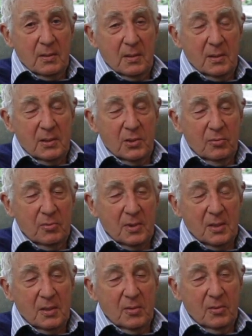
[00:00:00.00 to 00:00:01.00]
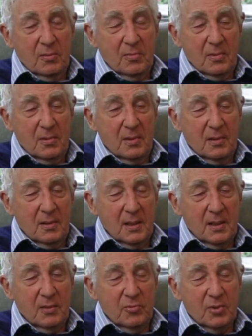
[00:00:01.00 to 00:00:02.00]
the children had gone to the
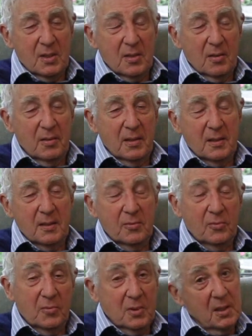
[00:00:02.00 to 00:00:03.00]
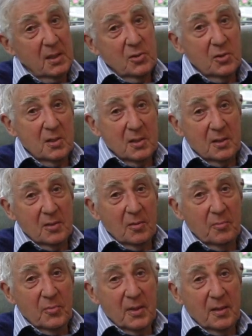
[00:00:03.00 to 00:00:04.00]
countryside and all the teachers had
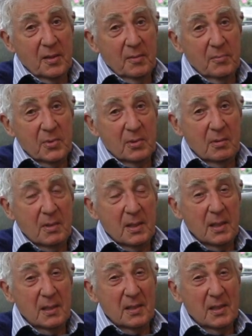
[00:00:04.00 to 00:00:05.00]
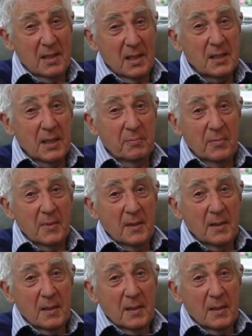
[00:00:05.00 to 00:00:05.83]
gone with them, so they had to set up